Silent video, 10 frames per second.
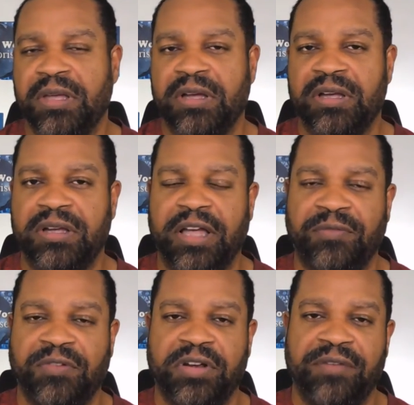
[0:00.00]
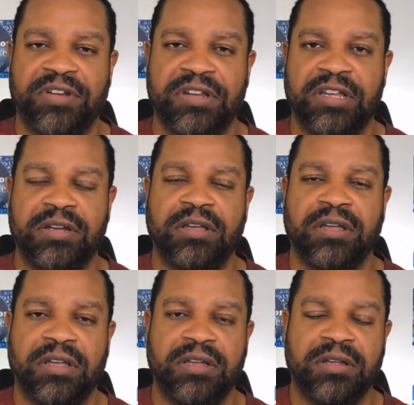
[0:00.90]
uh, after having done
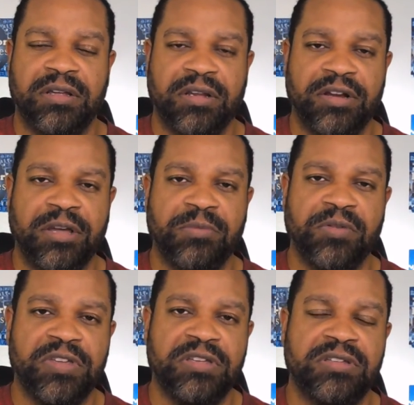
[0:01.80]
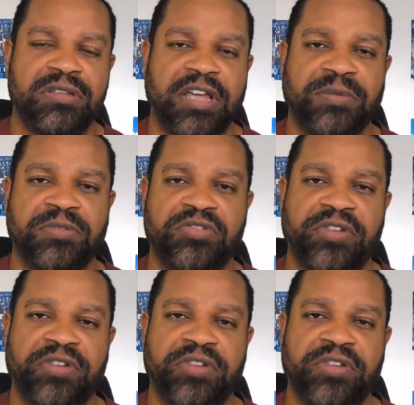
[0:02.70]
uh, a number of these types of